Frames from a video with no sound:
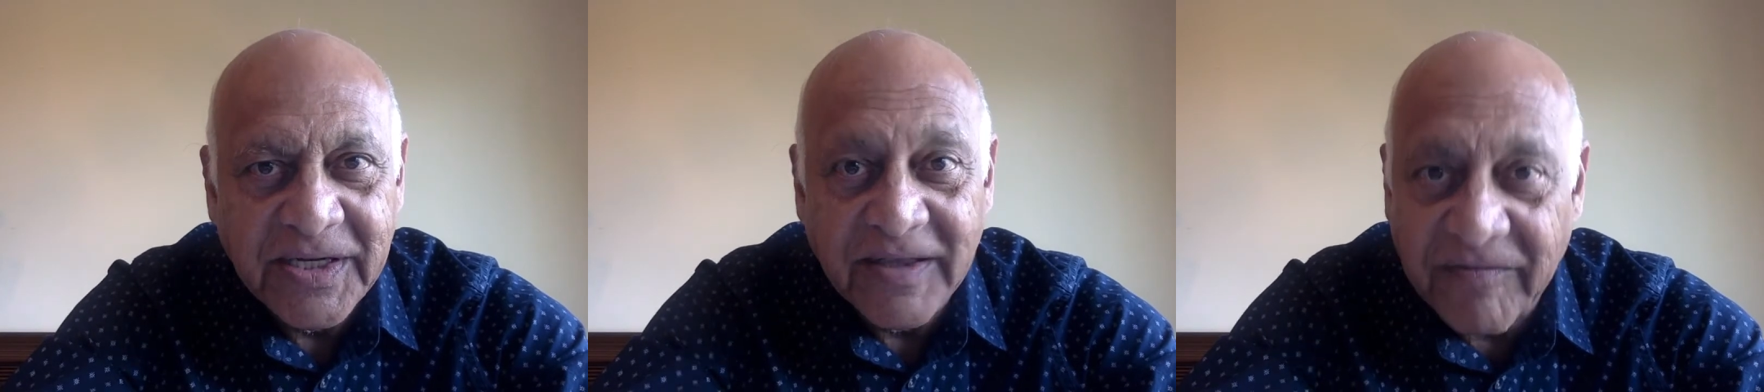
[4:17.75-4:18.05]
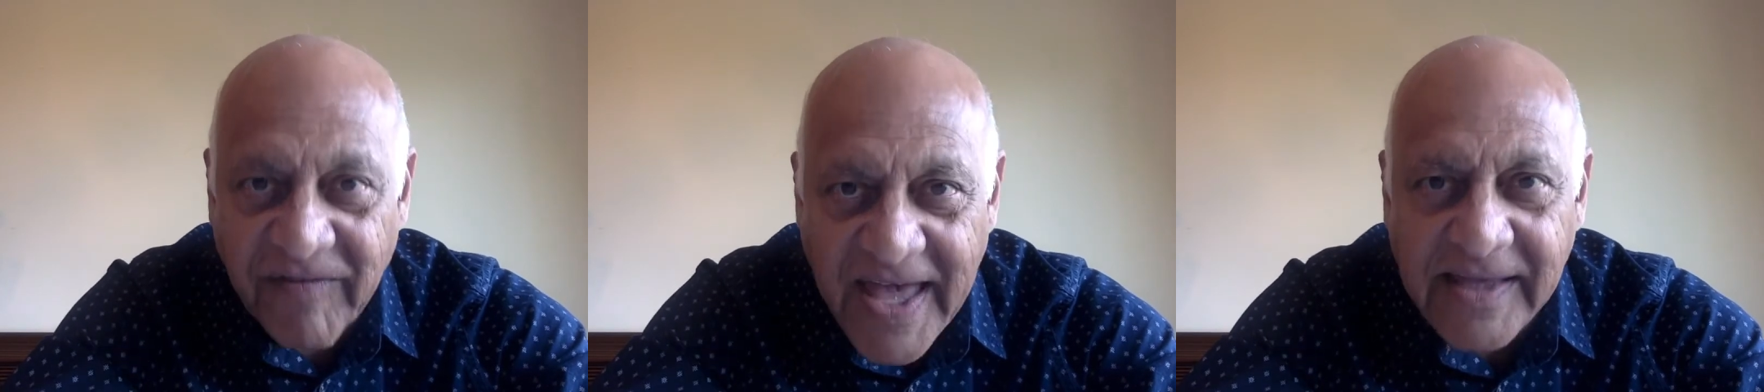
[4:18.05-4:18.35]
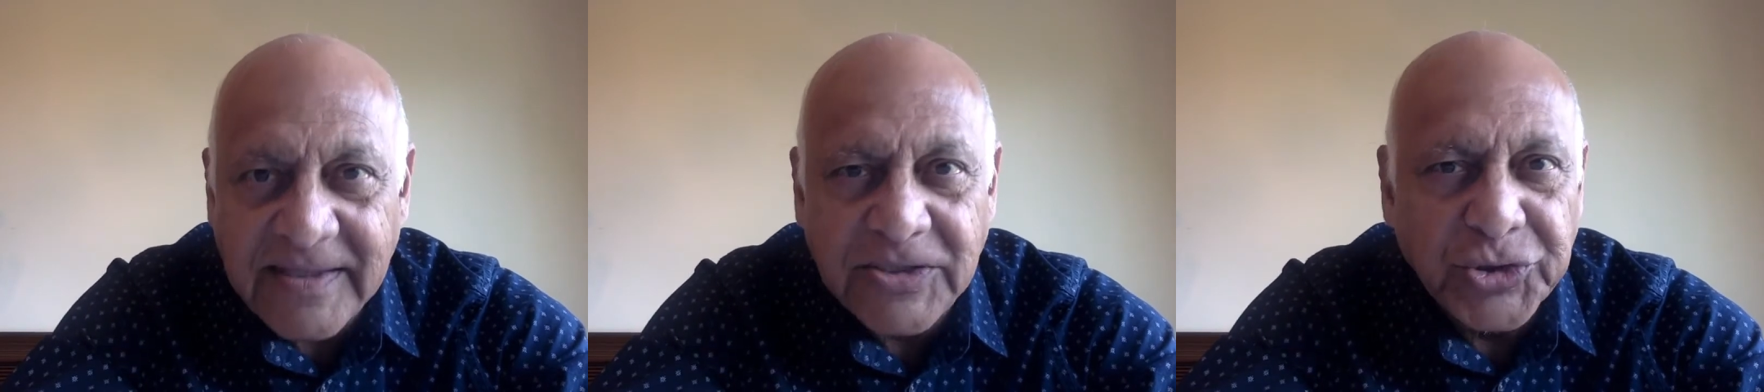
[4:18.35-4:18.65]
the
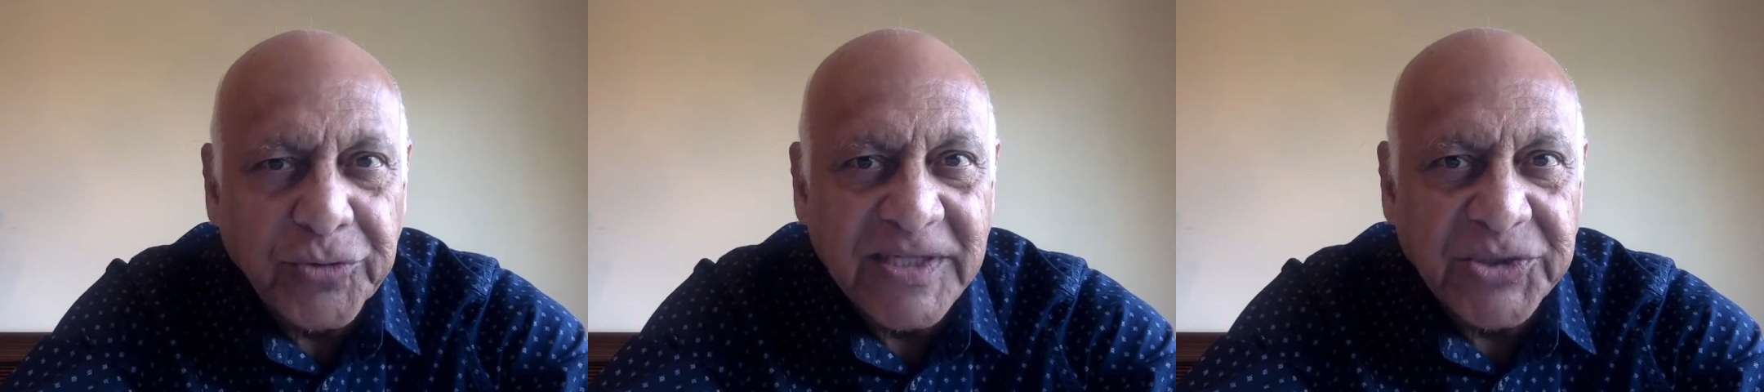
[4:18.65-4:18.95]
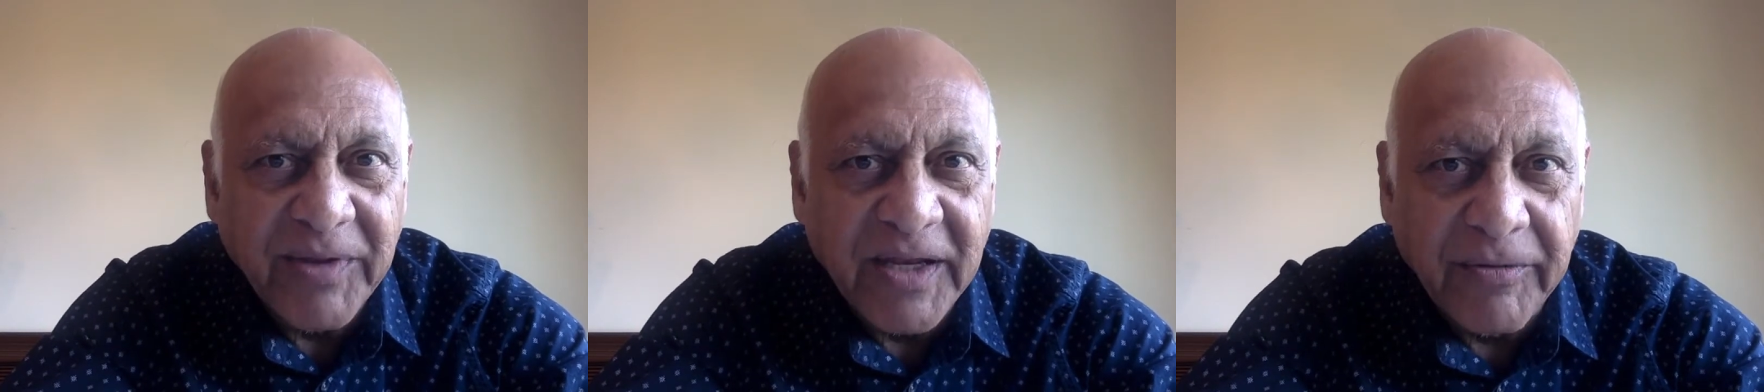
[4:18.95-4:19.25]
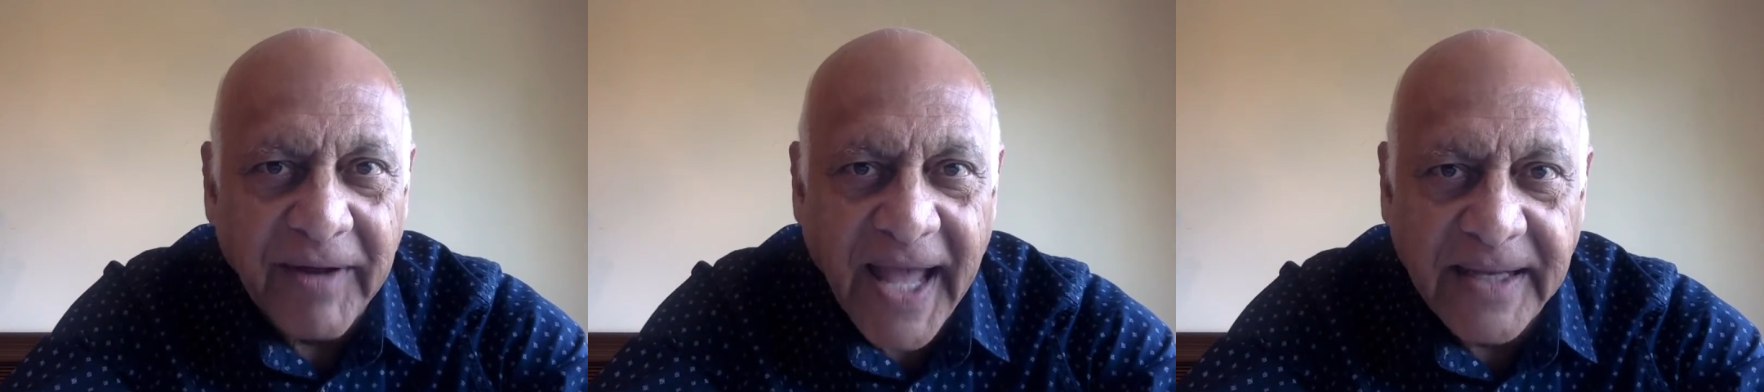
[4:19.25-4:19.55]
vehicle through which we
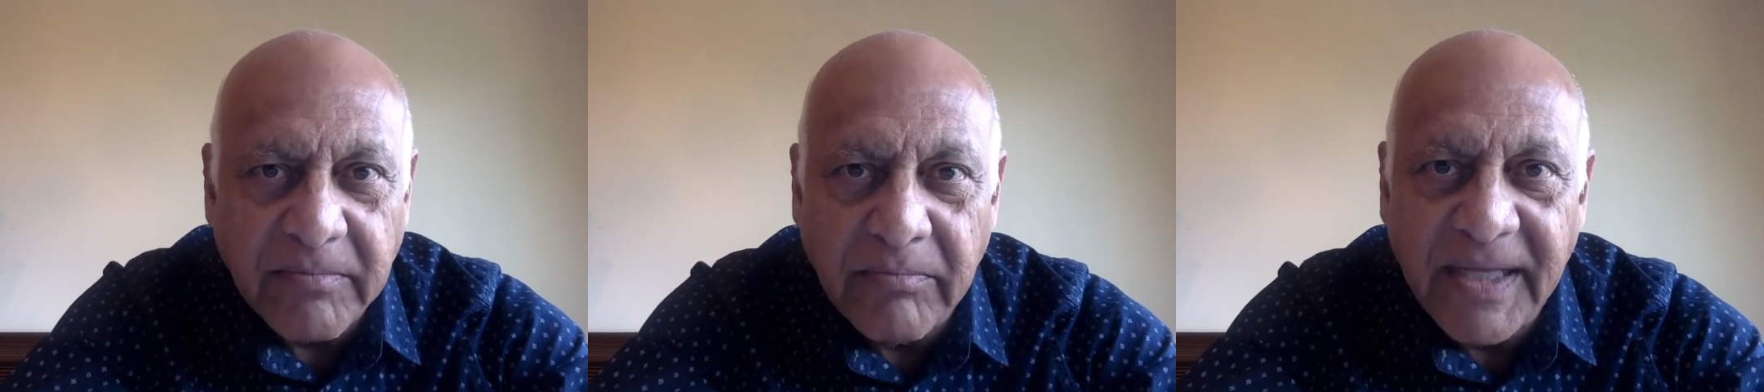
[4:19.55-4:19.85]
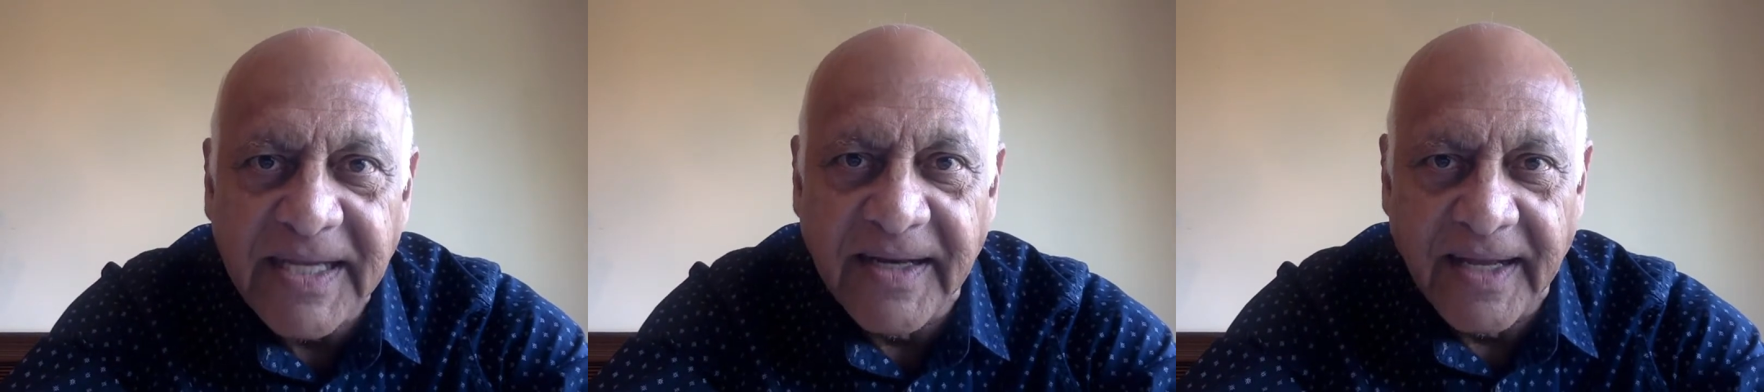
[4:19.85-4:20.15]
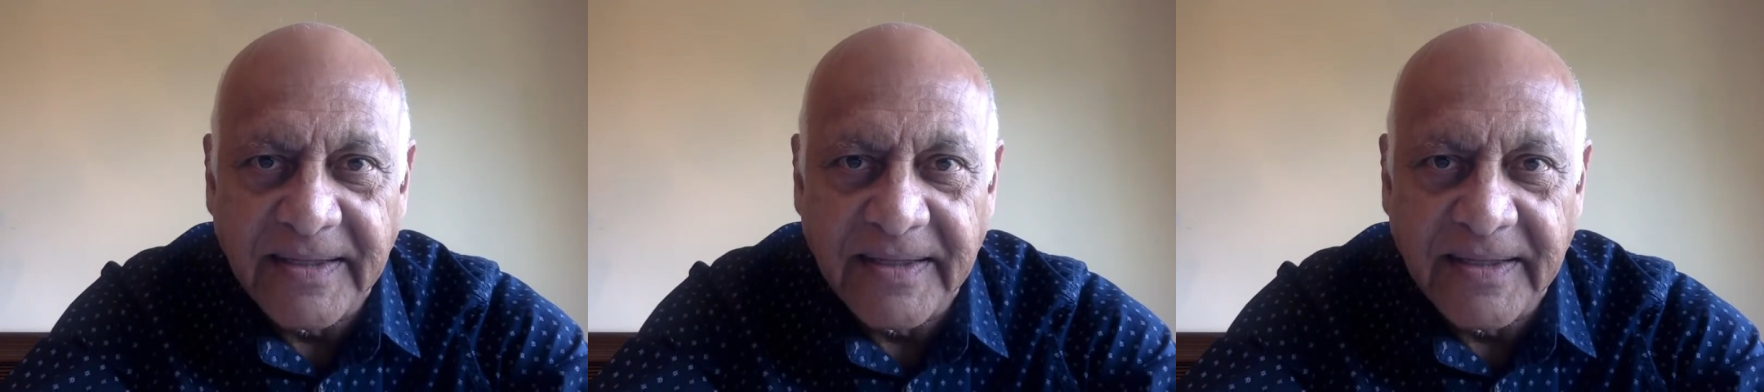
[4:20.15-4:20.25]
create meaning.